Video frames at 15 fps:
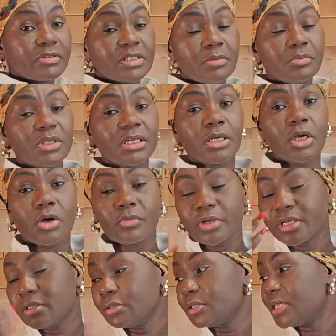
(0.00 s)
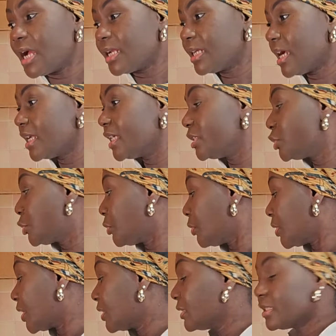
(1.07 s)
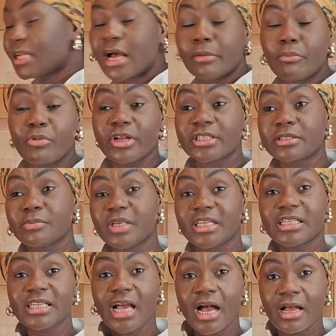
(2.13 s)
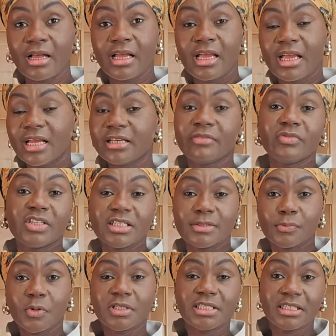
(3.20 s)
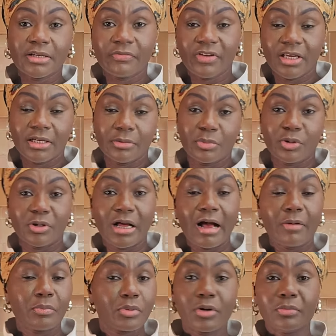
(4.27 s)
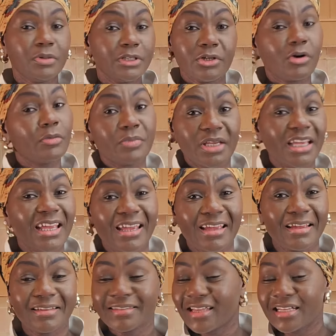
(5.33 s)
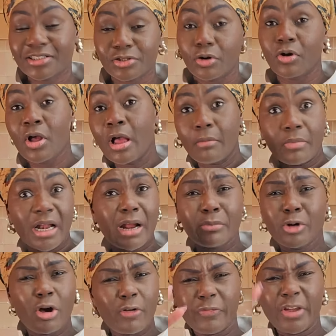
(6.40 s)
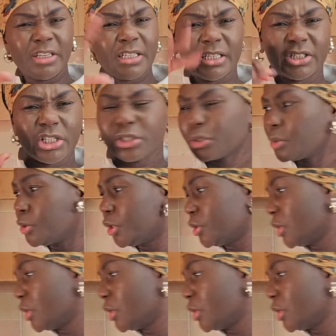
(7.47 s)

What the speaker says: something going that I enjoy, that brings me here. And if this wasn't available, I'll probably not be here. That's all. But I'm not offended, just so you